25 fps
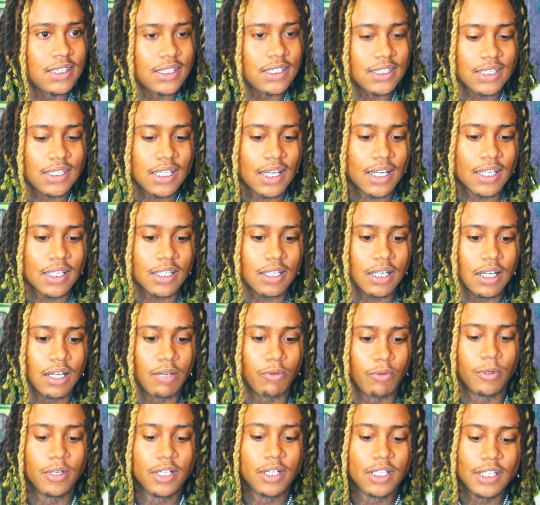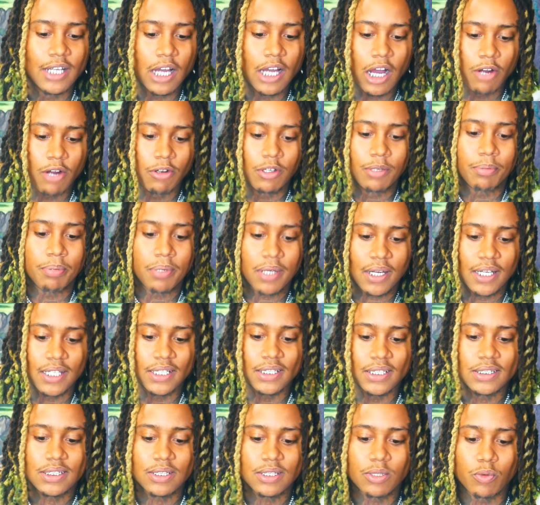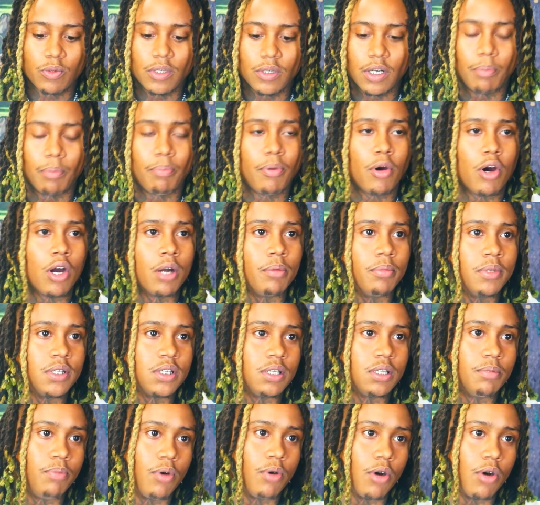is like really the only place with apartments.